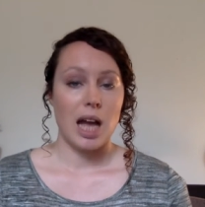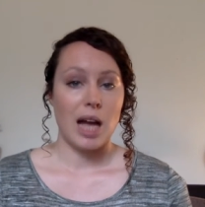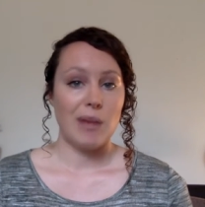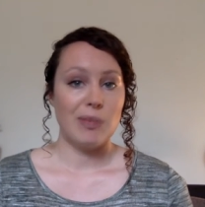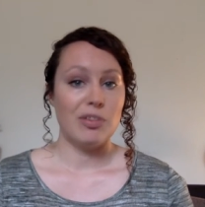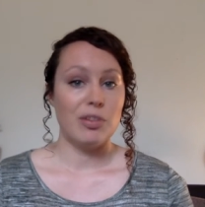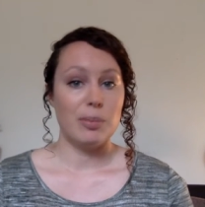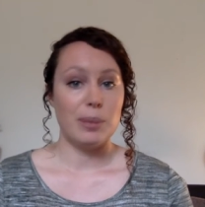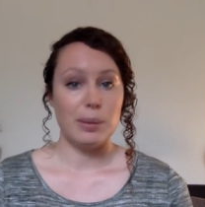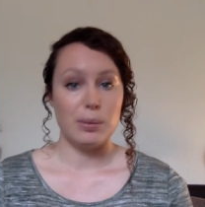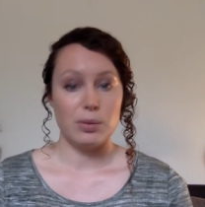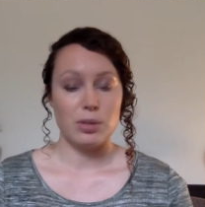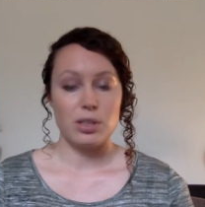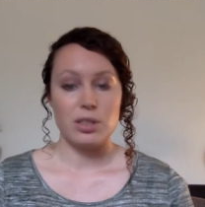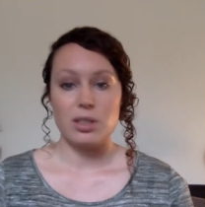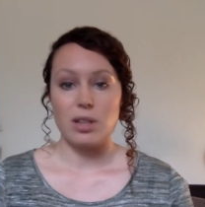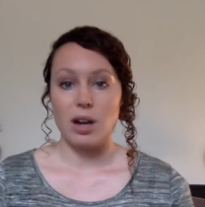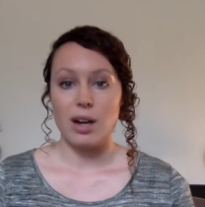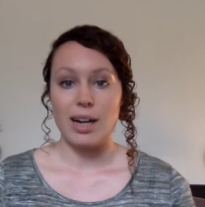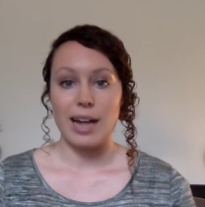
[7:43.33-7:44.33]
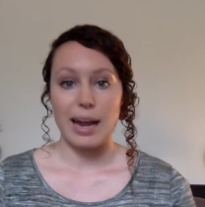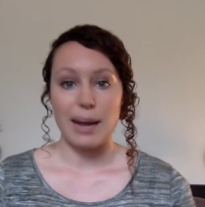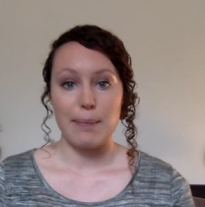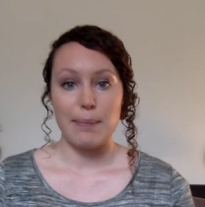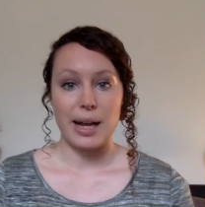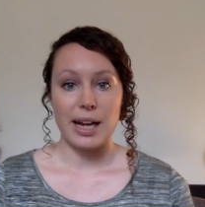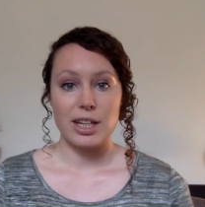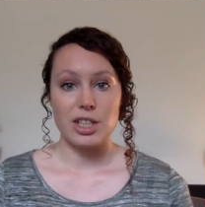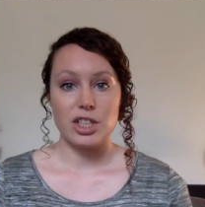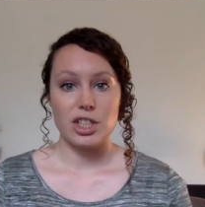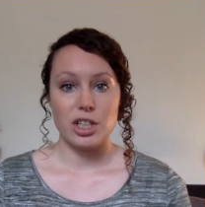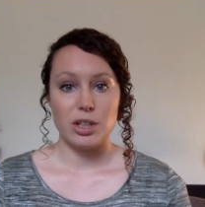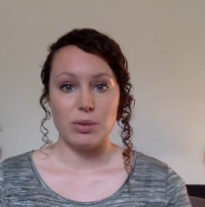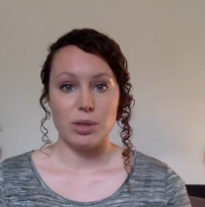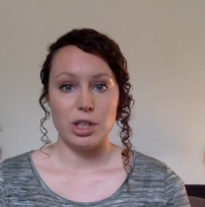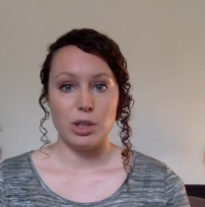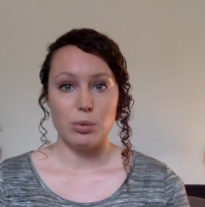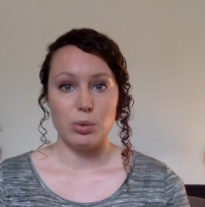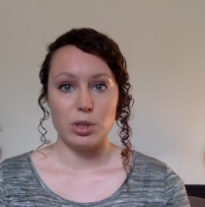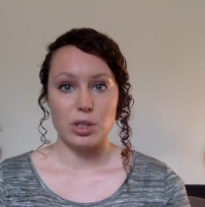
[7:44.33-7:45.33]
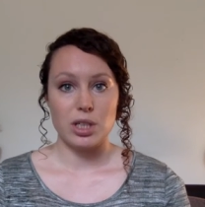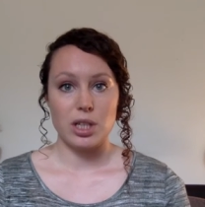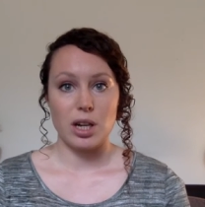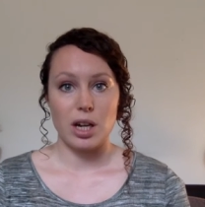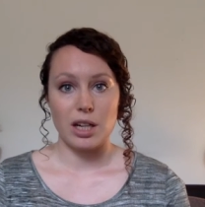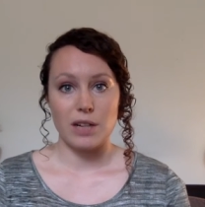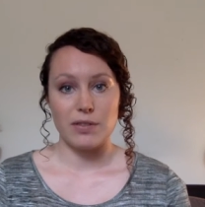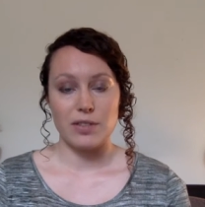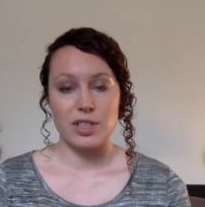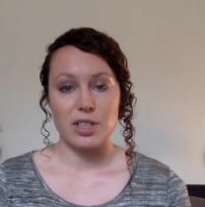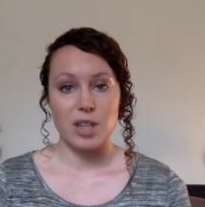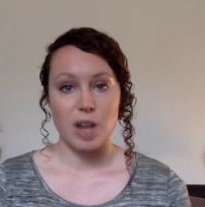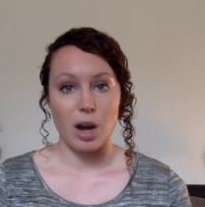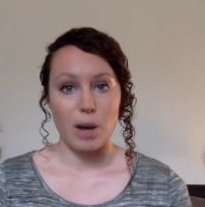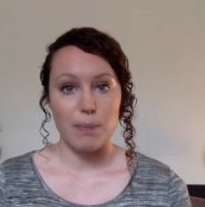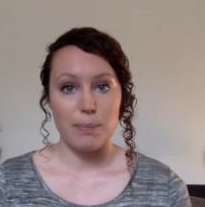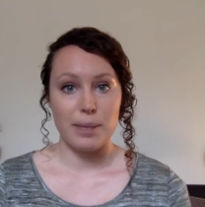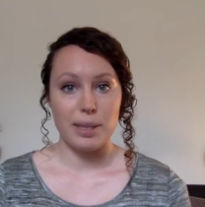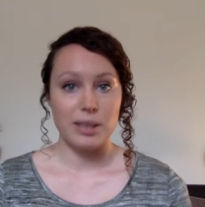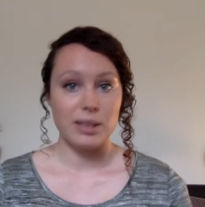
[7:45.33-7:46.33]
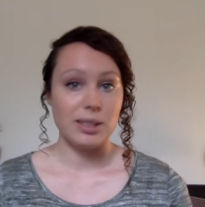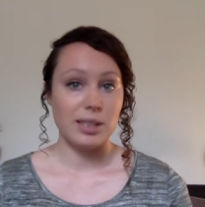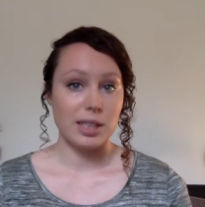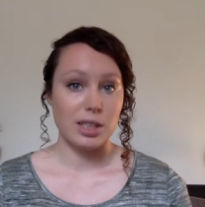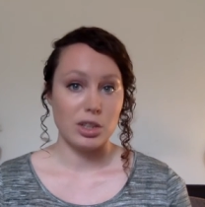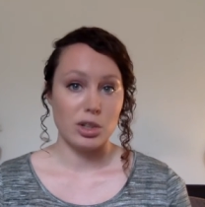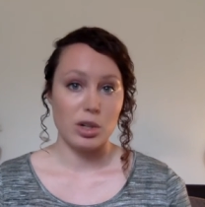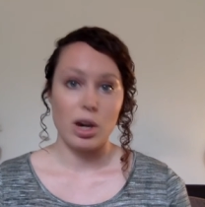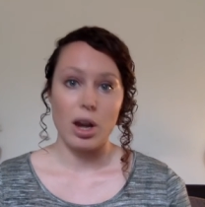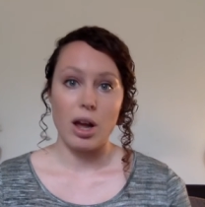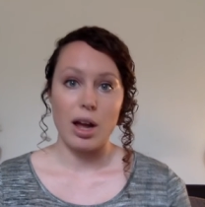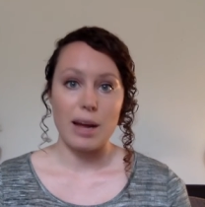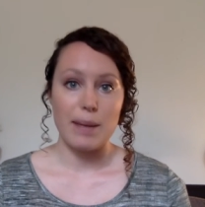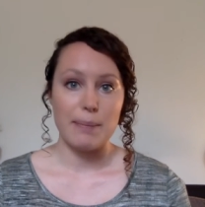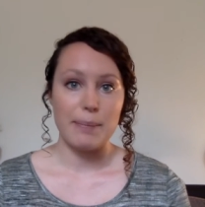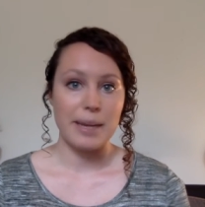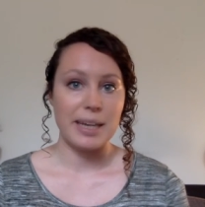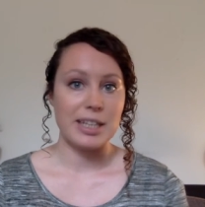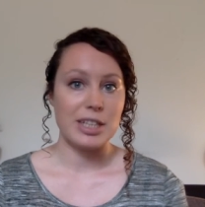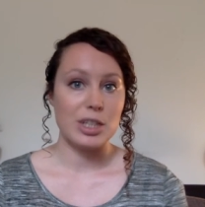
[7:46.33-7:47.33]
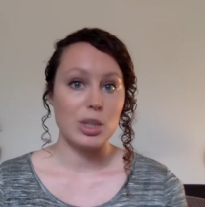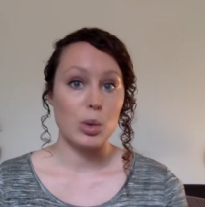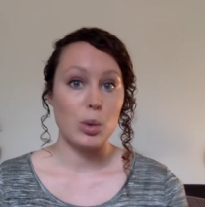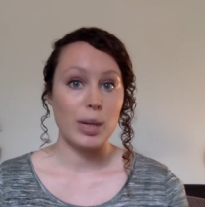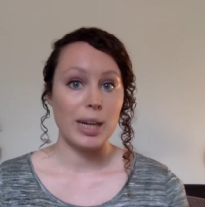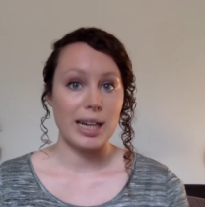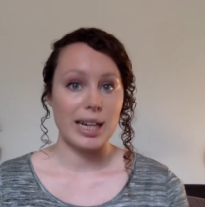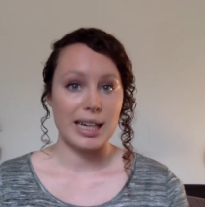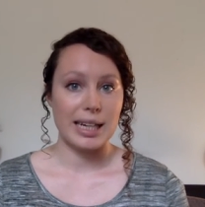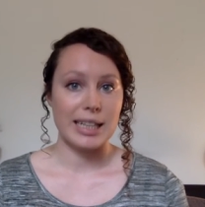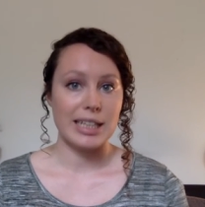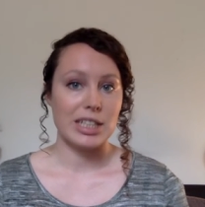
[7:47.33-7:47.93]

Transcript: for people to start getting back to you, and you want to kind of start building your client base quickly.